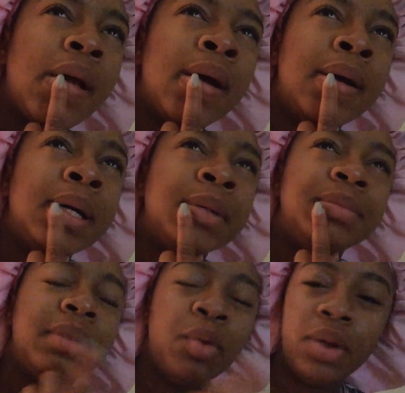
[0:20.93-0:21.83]

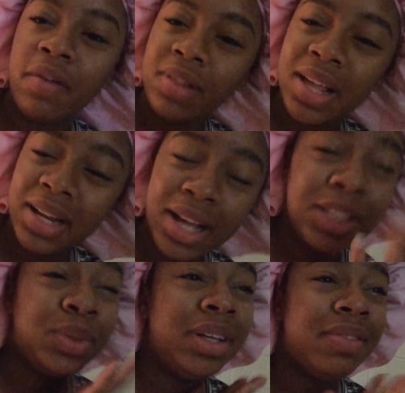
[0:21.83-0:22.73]
um and when i feel like
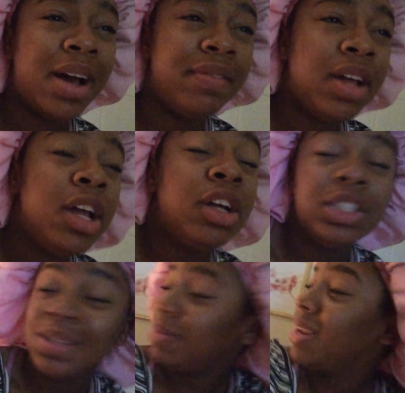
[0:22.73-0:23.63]
9 25
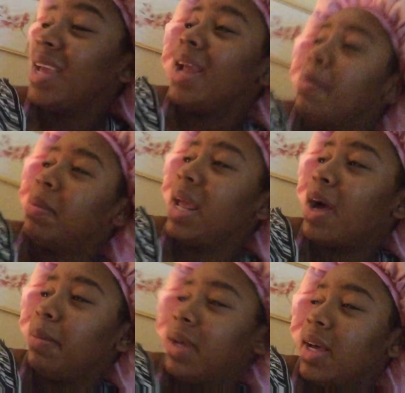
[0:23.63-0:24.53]
so i'm gonna get up
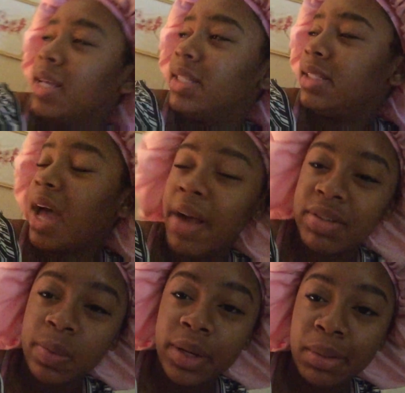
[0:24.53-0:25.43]
now because i
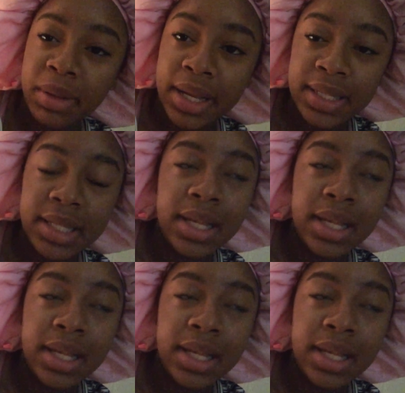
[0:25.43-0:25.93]
have somewhere to be at